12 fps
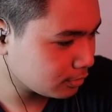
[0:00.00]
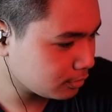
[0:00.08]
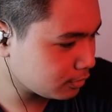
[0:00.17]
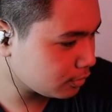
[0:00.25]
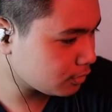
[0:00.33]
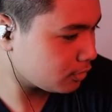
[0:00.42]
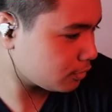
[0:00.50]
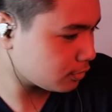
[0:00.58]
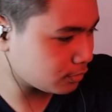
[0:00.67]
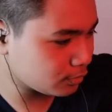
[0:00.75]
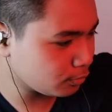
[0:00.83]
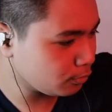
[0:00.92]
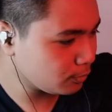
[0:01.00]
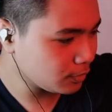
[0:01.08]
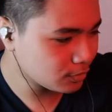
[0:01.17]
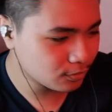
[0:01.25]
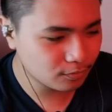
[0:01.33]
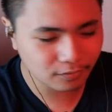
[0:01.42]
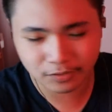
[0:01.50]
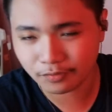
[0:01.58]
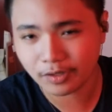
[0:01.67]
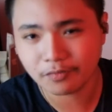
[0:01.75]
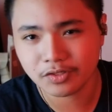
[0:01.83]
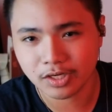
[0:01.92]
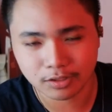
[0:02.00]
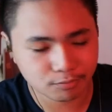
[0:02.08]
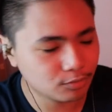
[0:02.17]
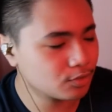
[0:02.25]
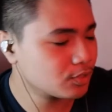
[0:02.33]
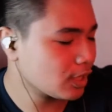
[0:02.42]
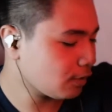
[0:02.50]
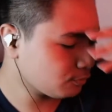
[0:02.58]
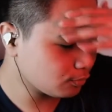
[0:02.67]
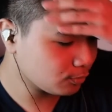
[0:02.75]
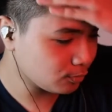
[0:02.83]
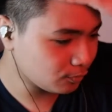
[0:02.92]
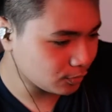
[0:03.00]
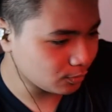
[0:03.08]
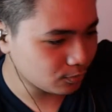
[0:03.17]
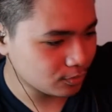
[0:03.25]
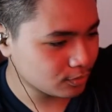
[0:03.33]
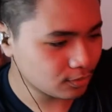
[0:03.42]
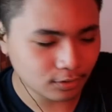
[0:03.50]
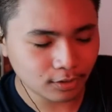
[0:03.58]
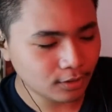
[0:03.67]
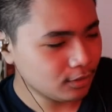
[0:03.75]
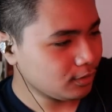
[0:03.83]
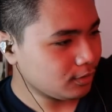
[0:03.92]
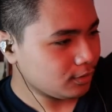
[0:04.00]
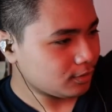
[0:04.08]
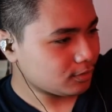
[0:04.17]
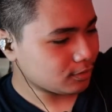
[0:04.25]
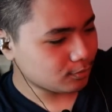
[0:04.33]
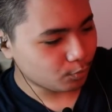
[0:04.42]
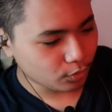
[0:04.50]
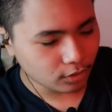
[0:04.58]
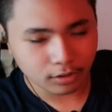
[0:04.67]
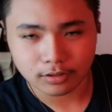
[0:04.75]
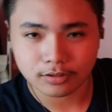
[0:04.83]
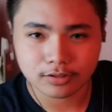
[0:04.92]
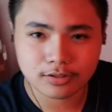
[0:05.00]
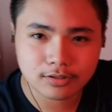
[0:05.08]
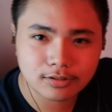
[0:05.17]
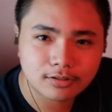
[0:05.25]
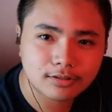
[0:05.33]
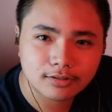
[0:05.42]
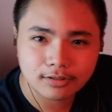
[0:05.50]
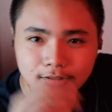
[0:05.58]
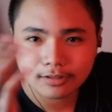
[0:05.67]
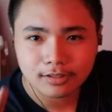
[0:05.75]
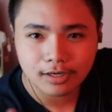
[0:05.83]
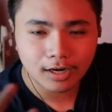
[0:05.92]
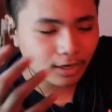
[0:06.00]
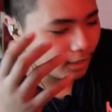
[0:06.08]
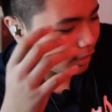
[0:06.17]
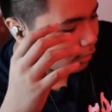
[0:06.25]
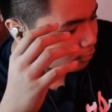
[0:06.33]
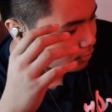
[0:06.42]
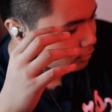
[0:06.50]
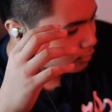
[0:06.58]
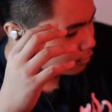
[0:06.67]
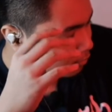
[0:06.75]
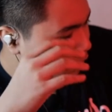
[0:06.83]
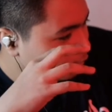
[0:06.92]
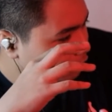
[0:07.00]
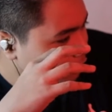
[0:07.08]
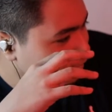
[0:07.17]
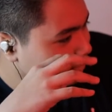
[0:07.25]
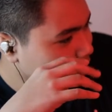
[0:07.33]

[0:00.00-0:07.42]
This is just 2 minutes and 55 seconds. We're just halfway through the video and just, it's just, bro, it's, how is this so heavy?